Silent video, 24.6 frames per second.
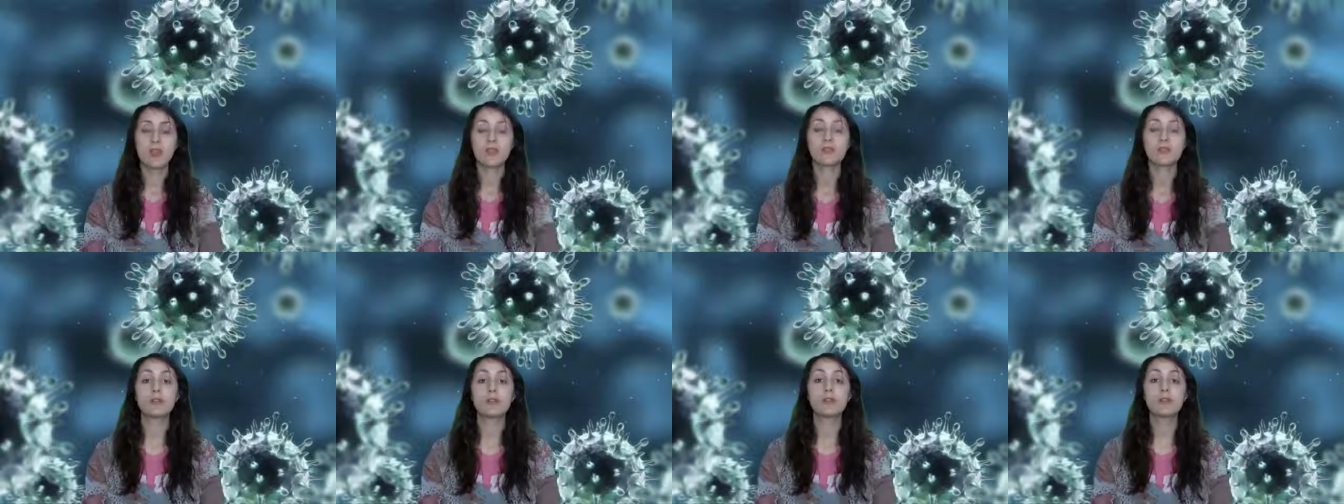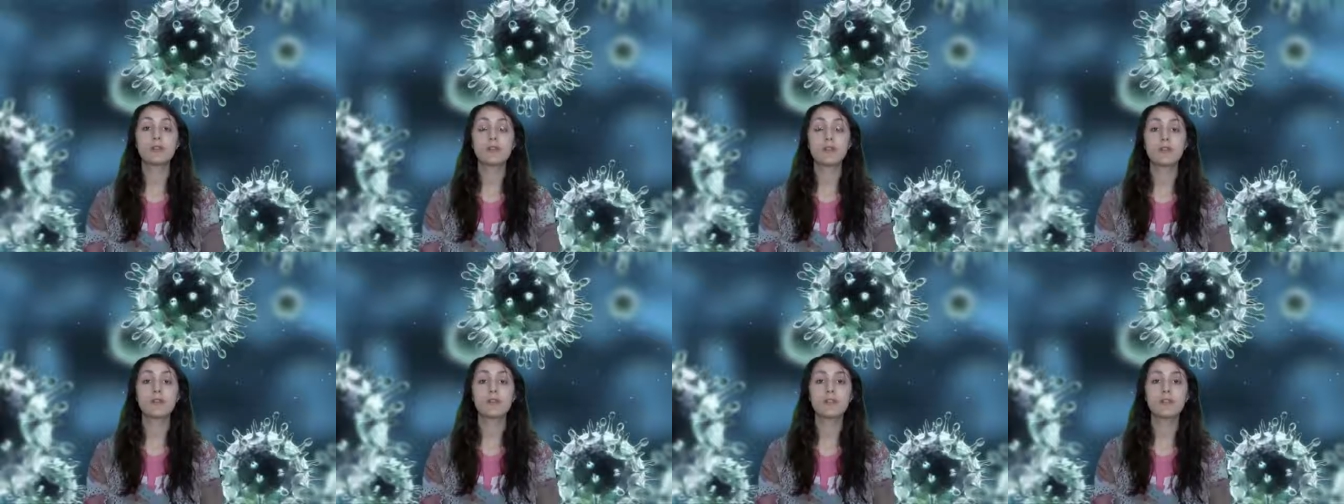
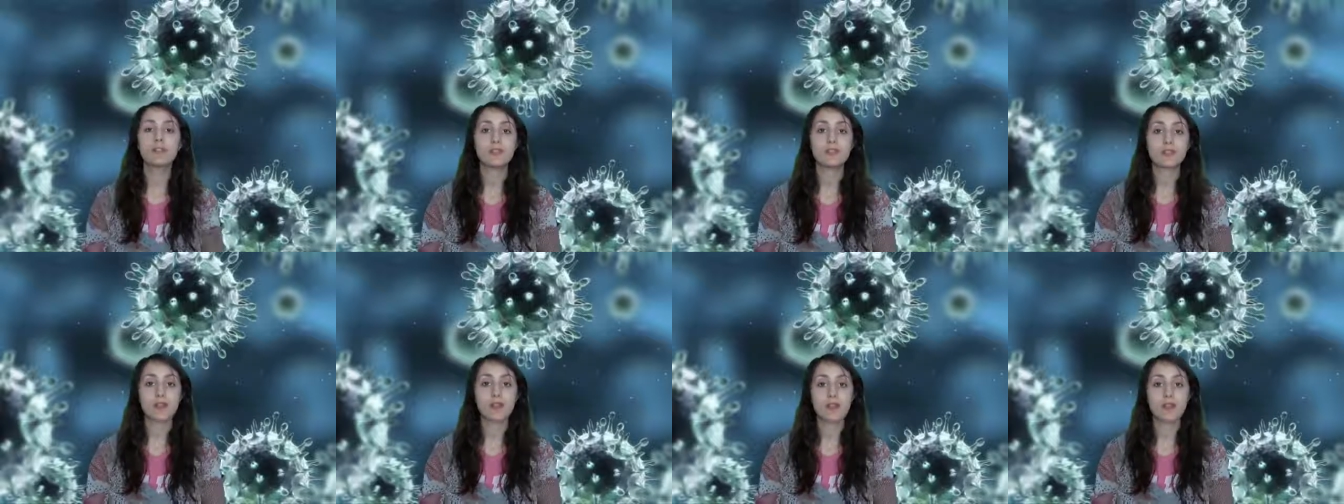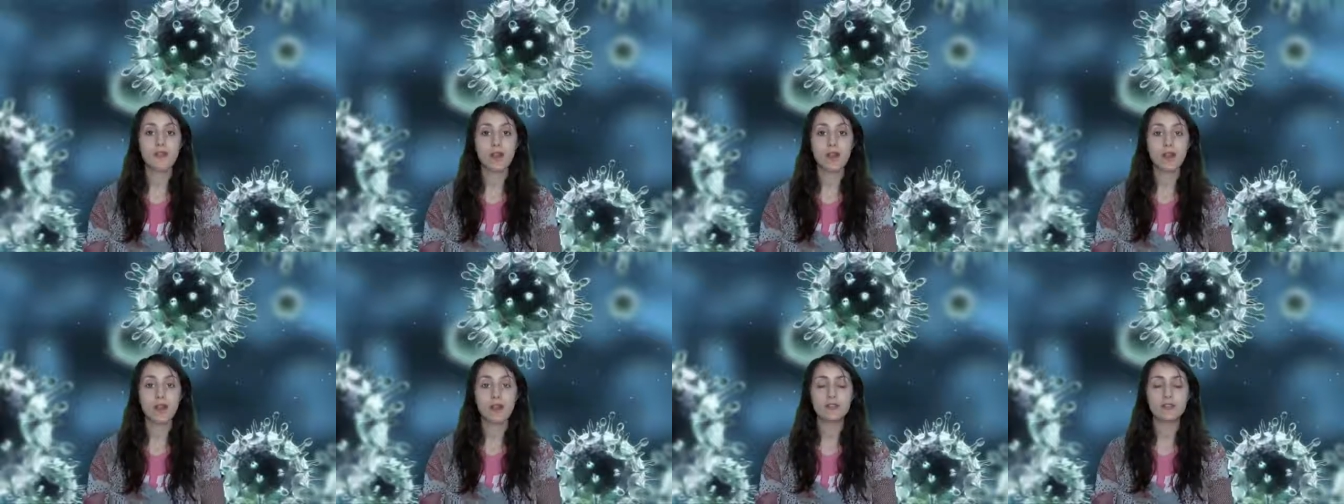Respiratory
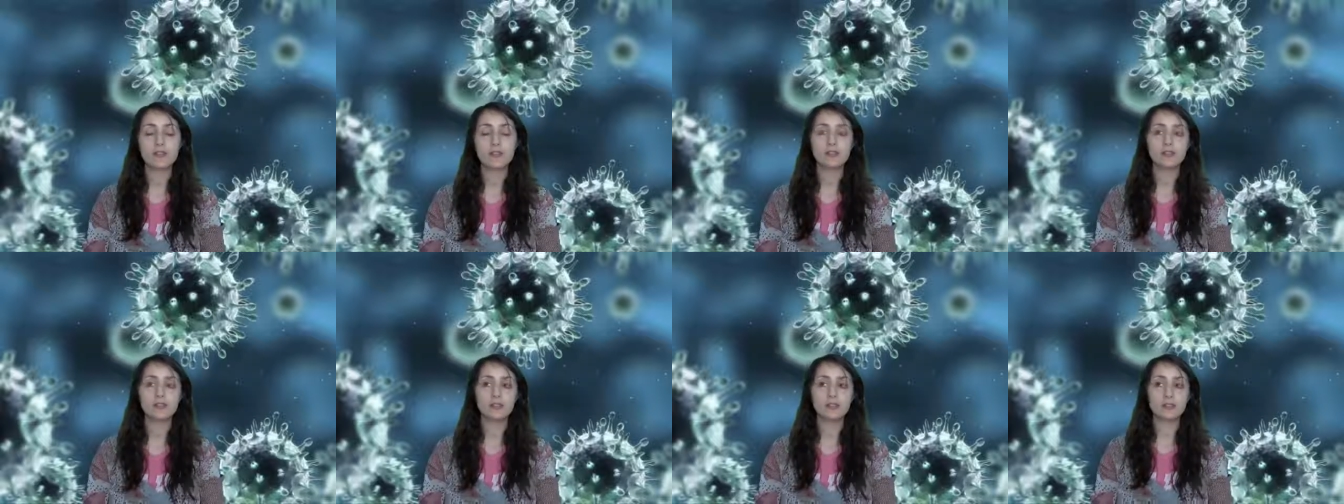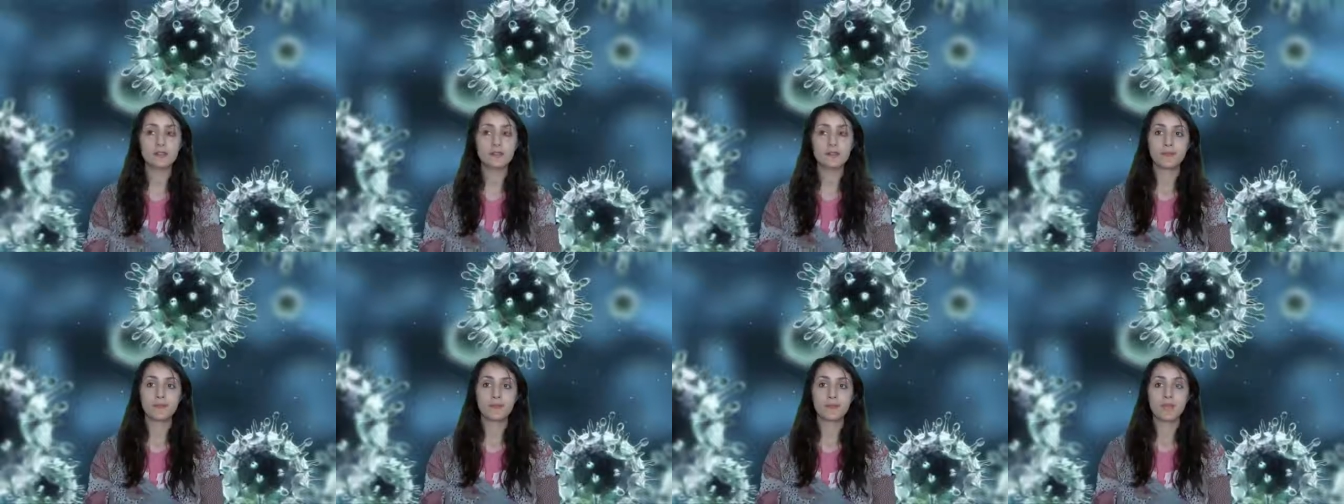
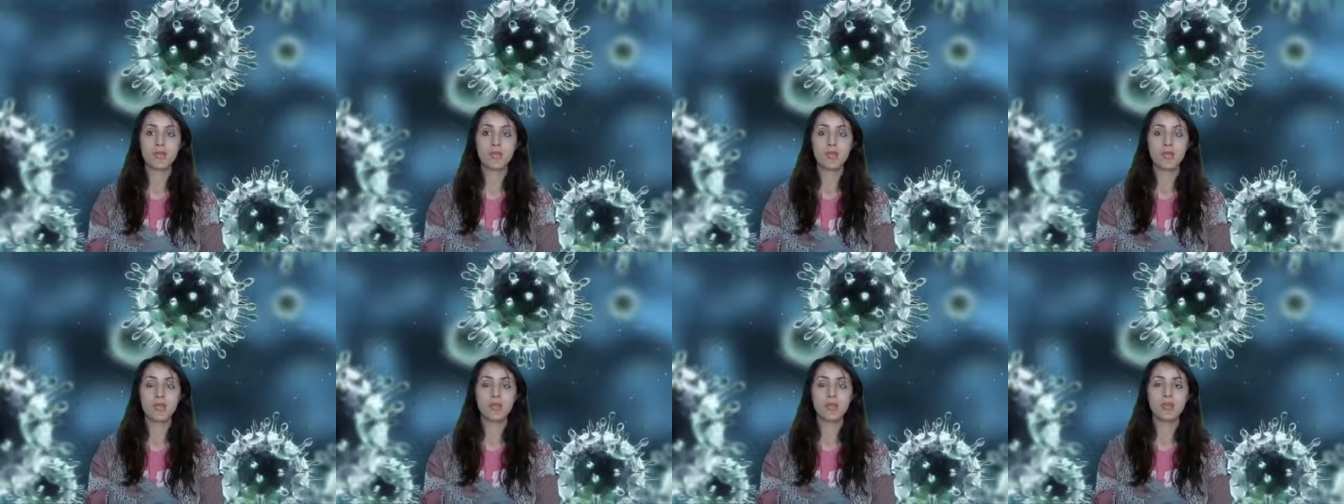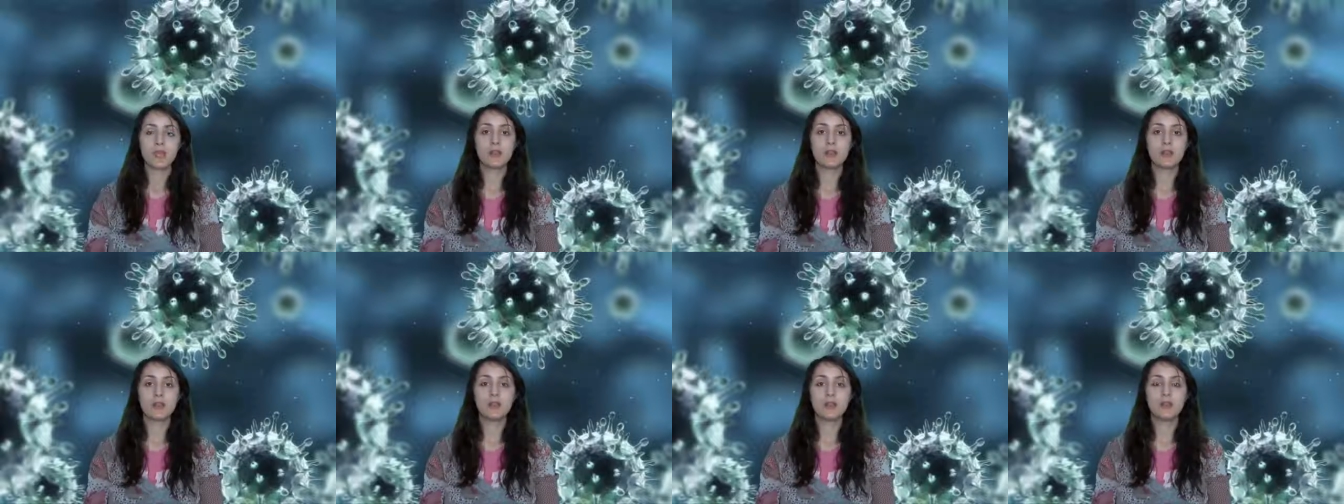viruses
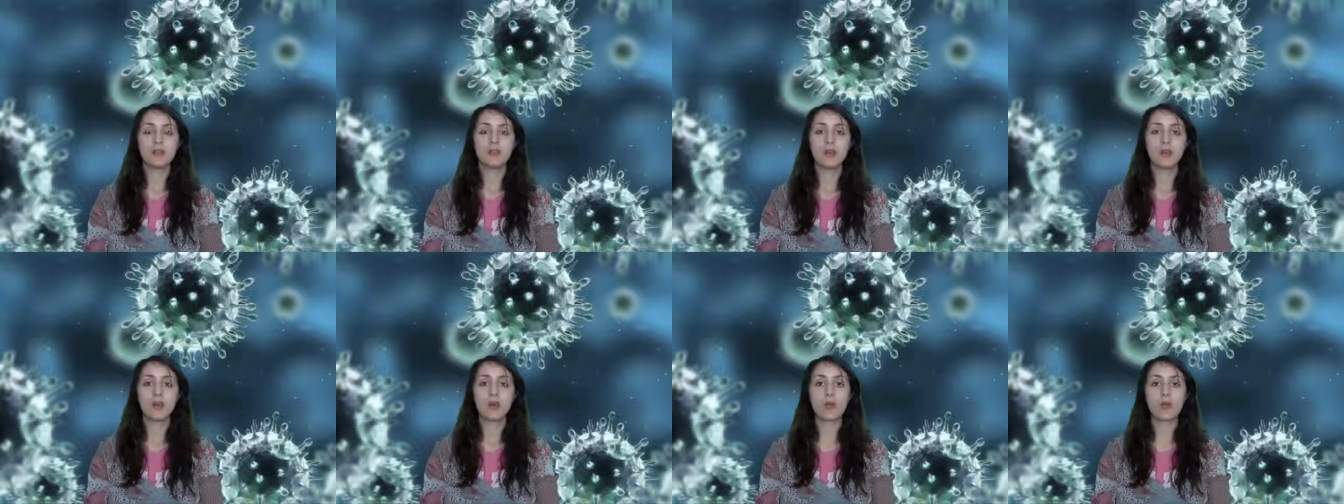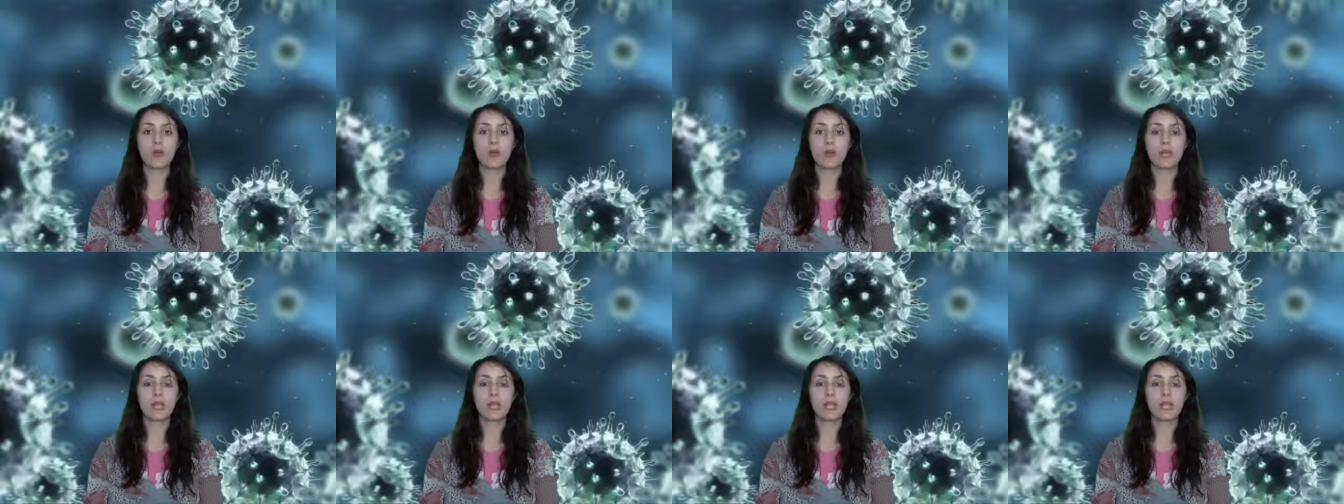
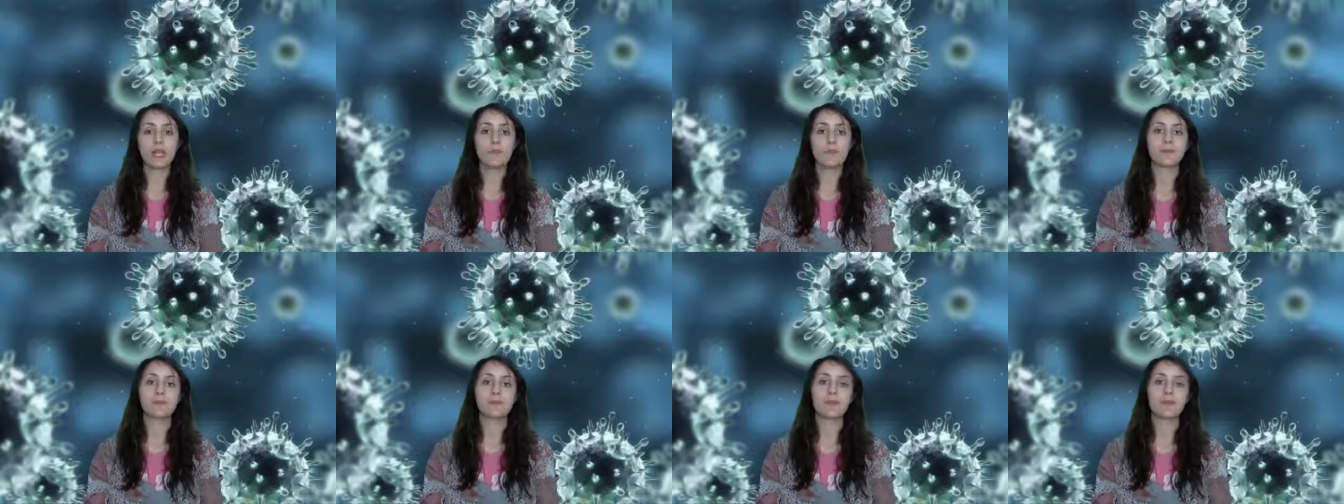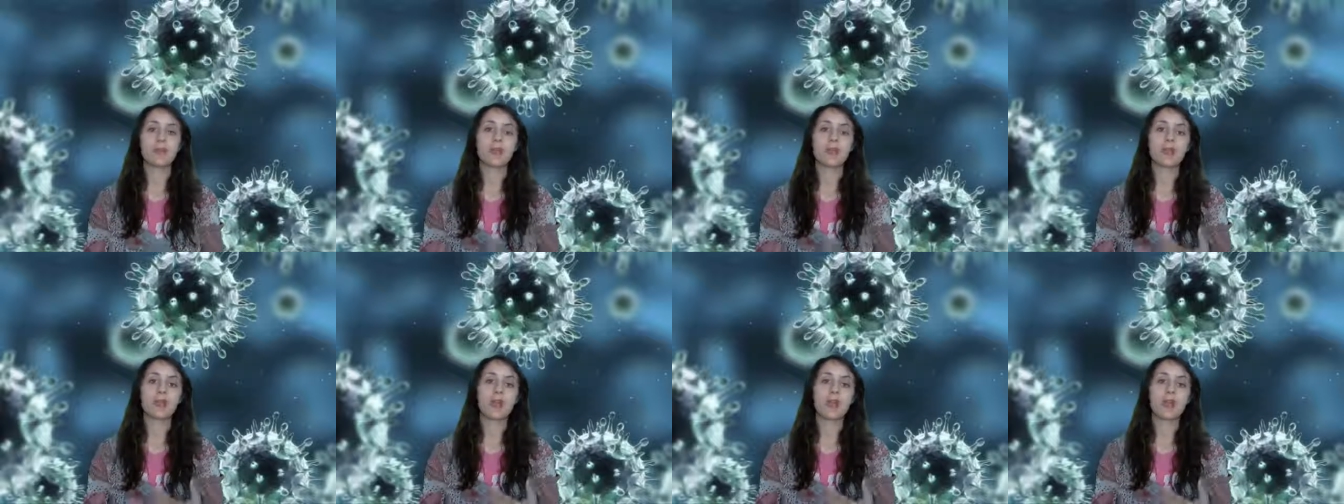normally